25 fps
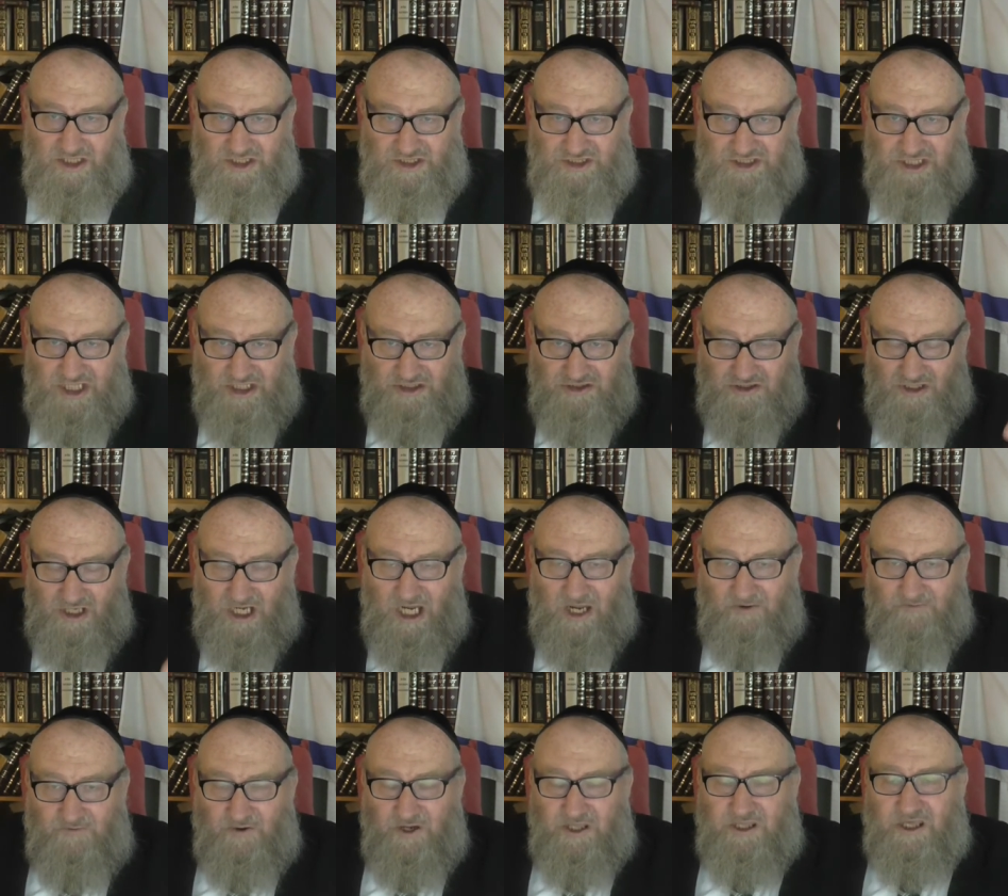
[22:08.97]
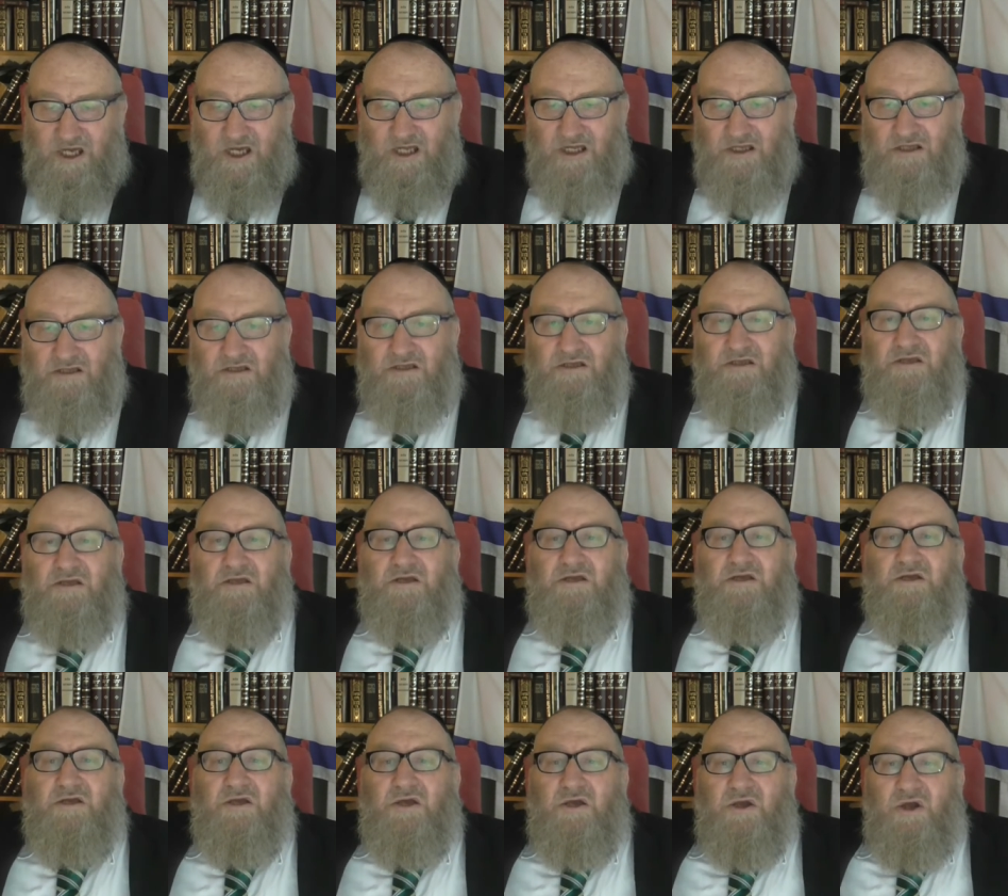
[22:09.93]
Central Africa,
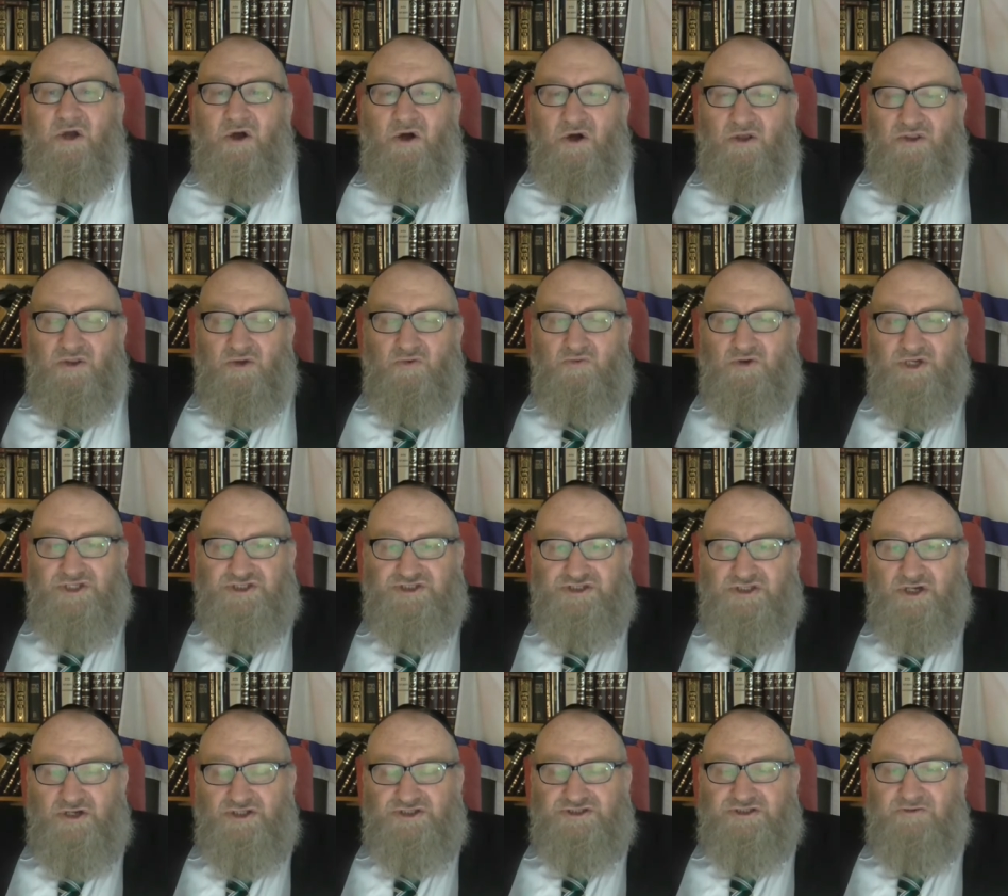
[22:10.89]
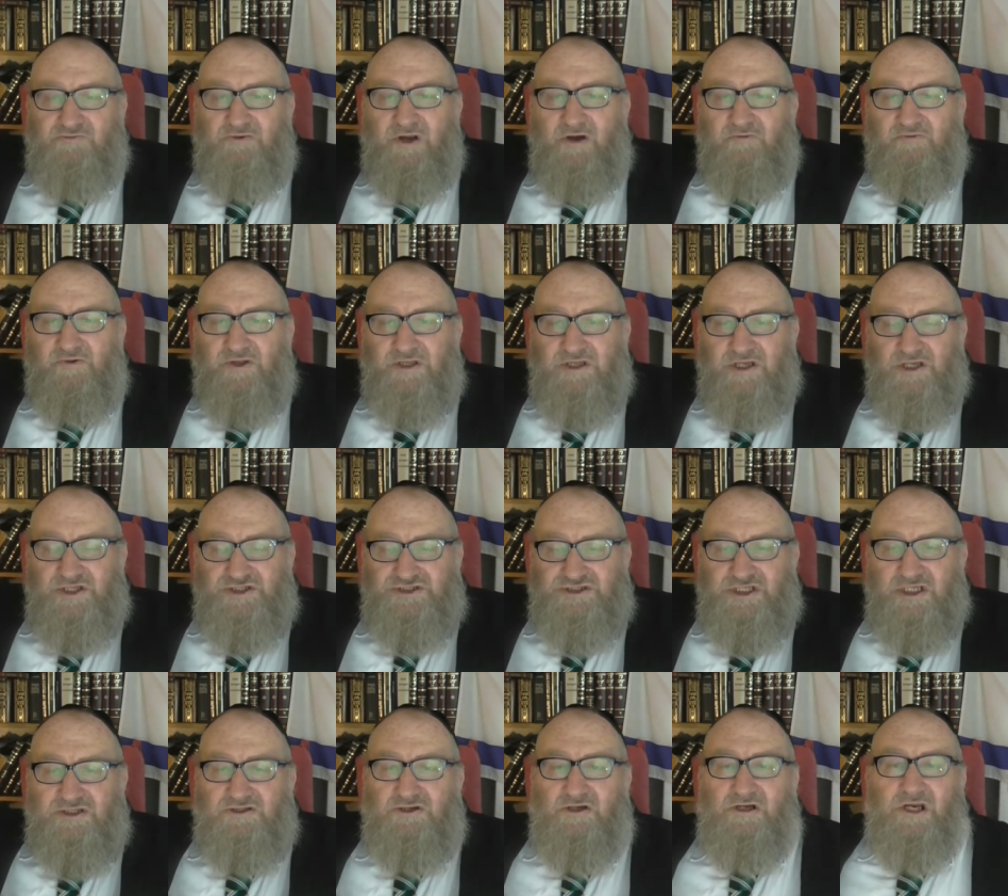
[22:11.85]
on the west coast of Africa and
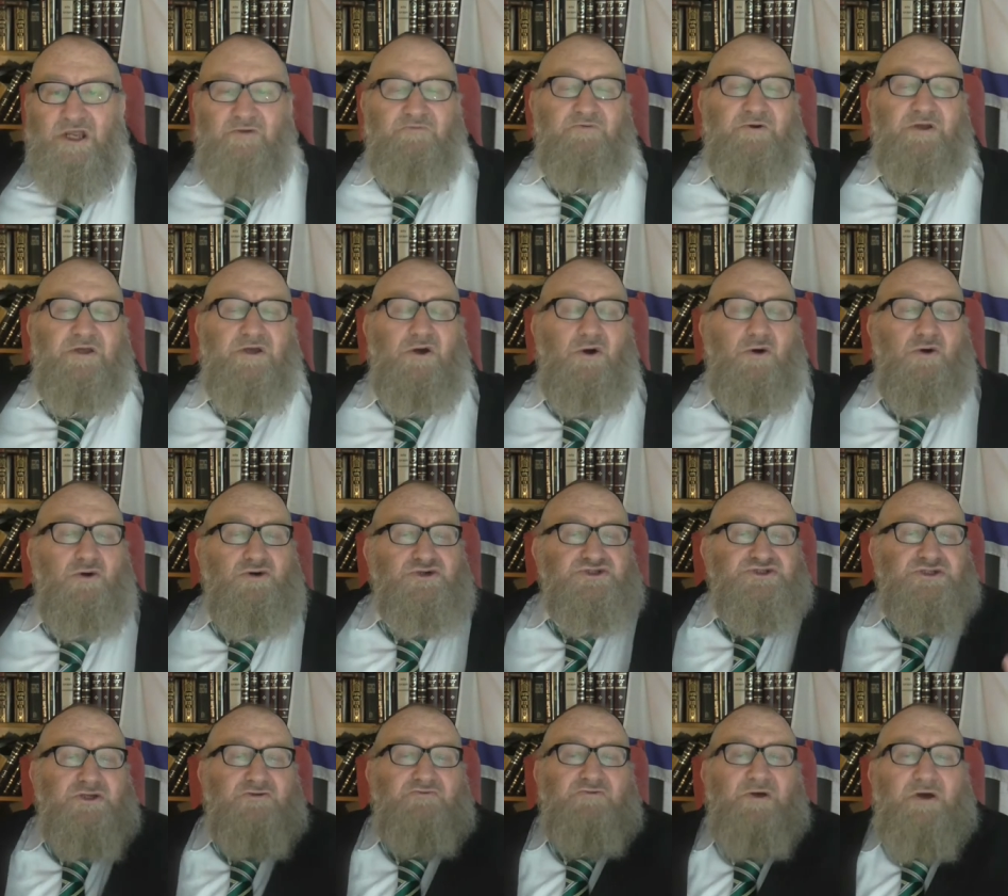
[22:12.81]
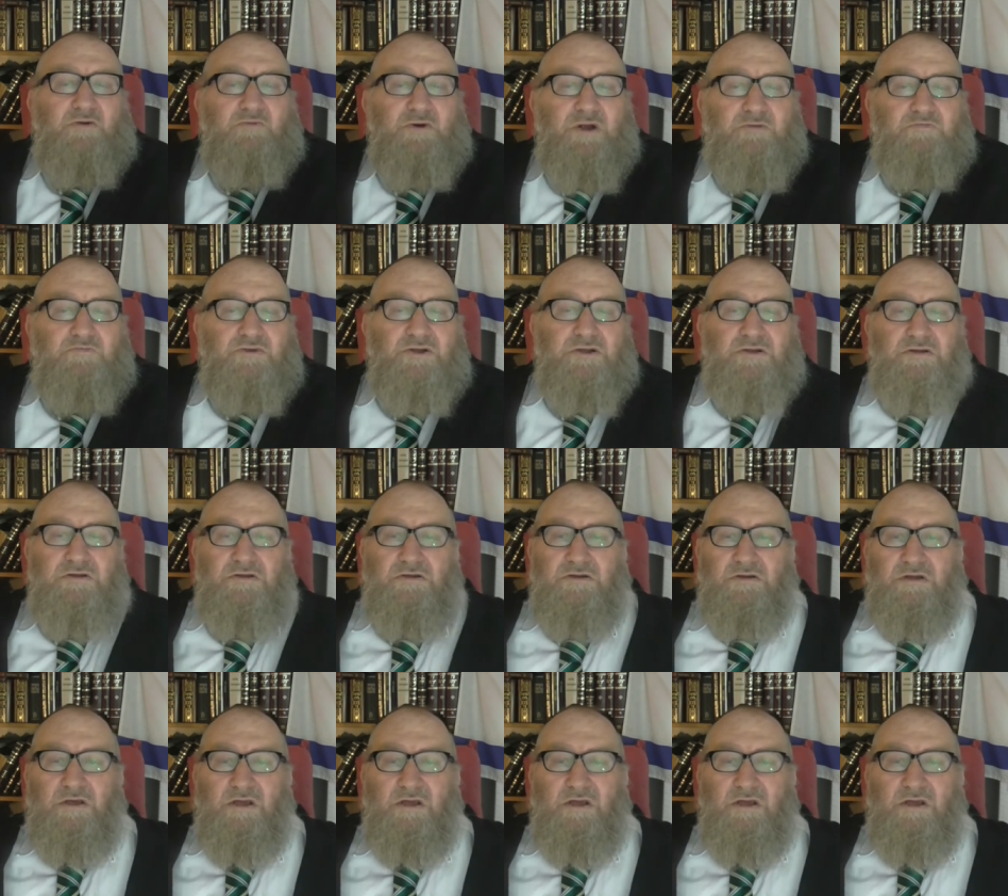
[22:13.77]
Central Africa, also have L1B.